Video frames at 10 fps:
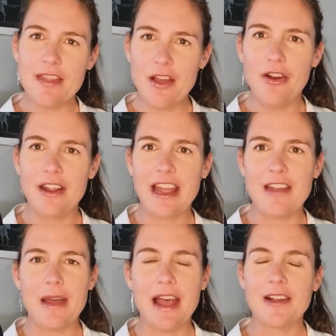But then the owner
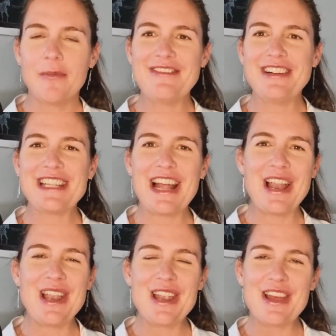came back. He was a
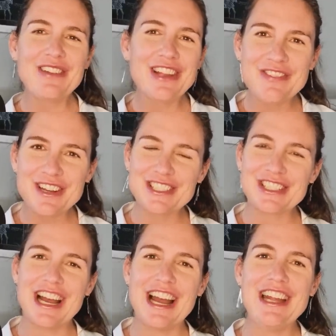lovely Finnish
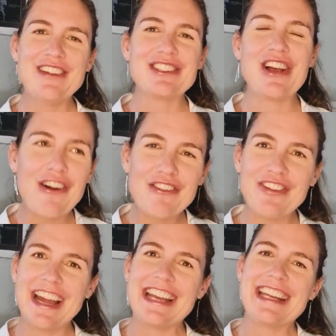guy who was
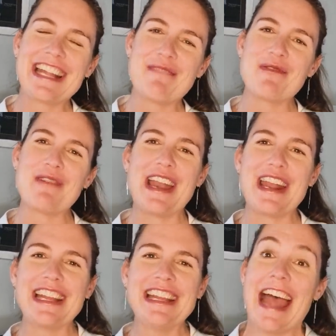horrified he'd kept me
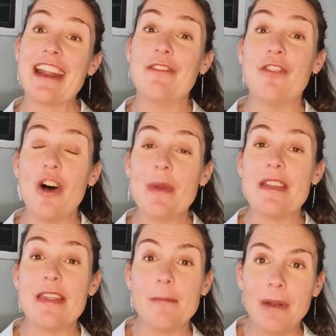waiting and informed me
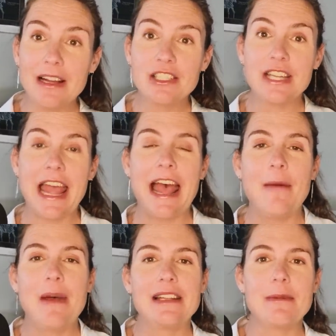that the PlugShare
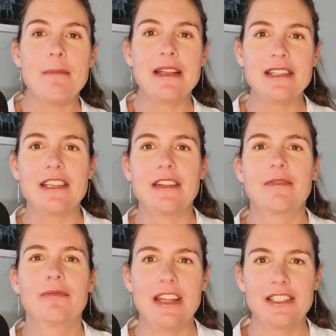app has a
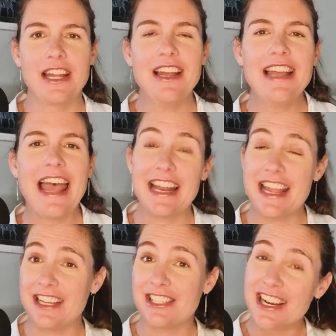messaging feature that
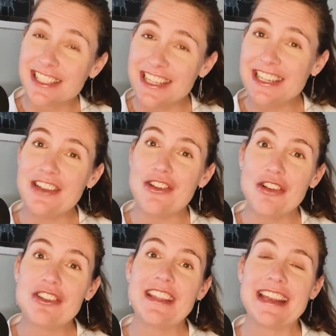he had checked in and
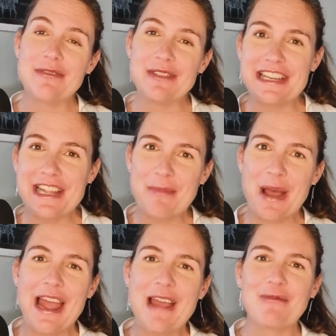noted that he was
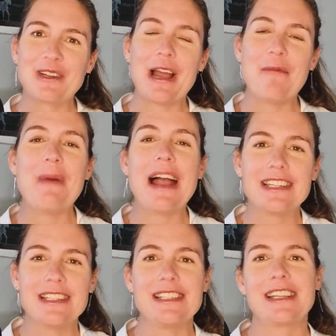nearby and would come back
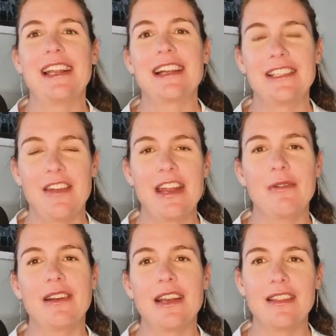to disconnect if
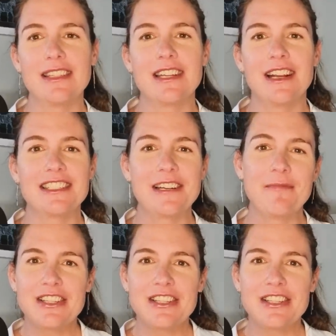anyone needed the charger.